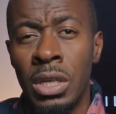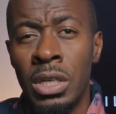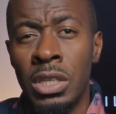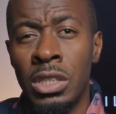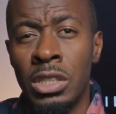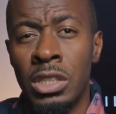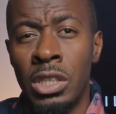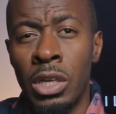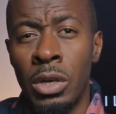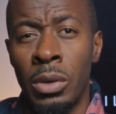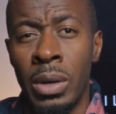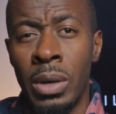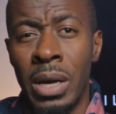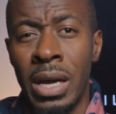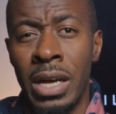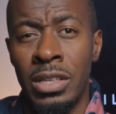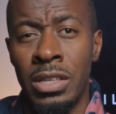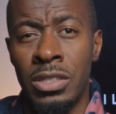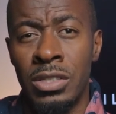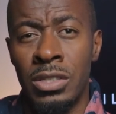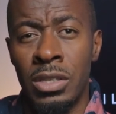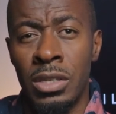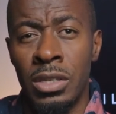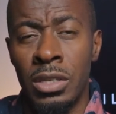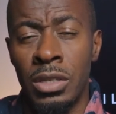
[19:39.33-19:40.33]
So I had
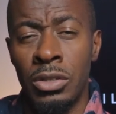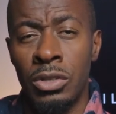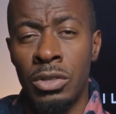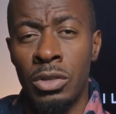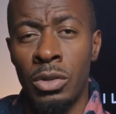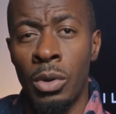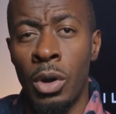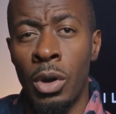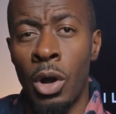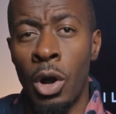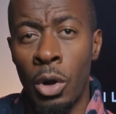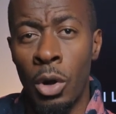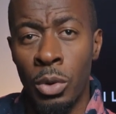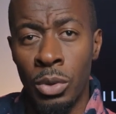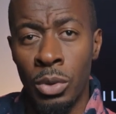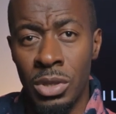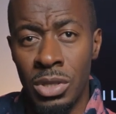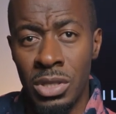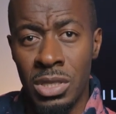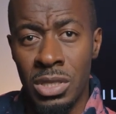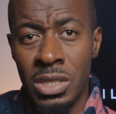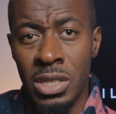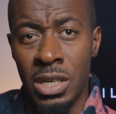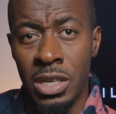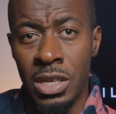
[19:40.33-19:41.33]
to do a holding
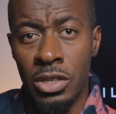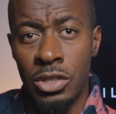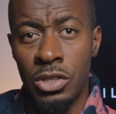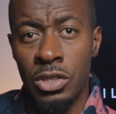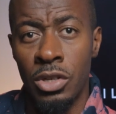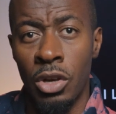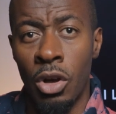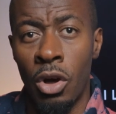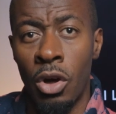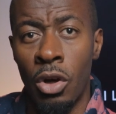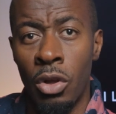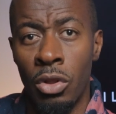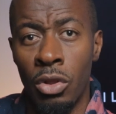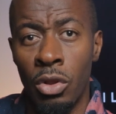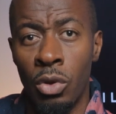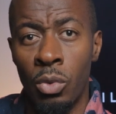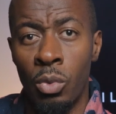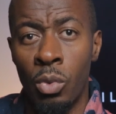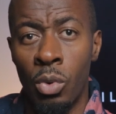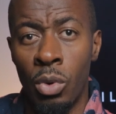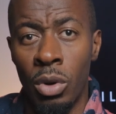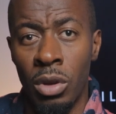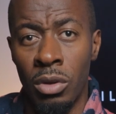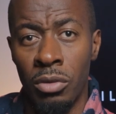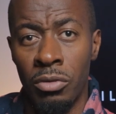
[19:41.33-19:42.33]
stitch on the
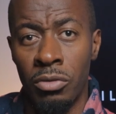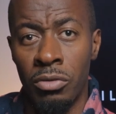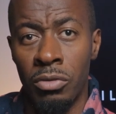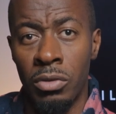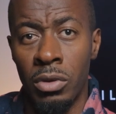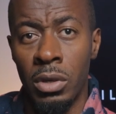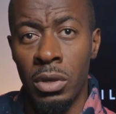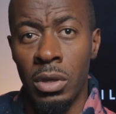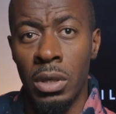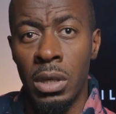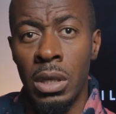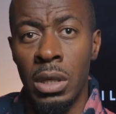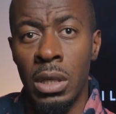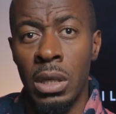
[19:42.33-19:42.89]
walking foot.